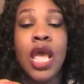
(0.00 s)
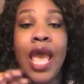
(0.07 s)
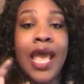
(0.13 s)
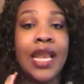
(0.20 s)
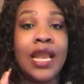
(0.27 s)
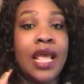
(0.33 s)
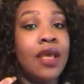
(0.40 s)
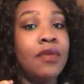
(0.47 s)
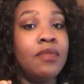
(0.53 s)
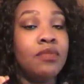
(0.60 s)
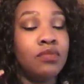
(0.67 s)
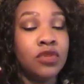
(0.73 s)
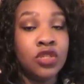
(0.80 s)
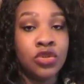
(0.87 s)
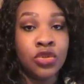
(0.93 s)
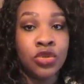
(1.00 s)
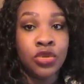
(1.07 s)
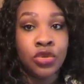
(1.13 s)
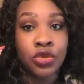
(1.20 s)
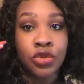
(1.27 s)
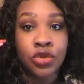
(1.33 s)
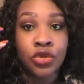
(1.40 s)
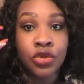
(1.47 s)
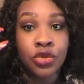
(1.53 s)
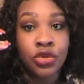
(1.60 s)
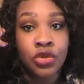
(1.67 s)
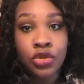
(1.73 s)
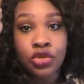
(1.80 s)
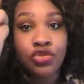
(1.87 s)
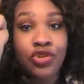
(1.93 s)
and it
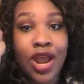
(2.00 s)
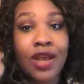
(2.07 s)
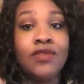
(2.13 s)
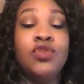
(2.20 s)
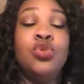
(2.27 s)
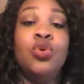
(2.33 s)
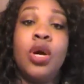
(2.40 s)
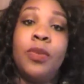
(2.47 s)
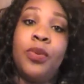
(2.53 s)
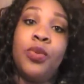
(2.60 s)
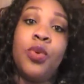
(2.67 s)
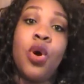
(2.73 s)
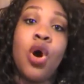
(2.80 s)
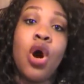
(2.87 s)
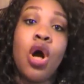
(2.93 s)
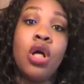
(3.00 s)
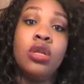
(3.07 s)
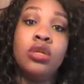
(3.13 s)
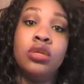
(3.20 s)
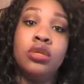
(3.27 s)
drives you up a wall,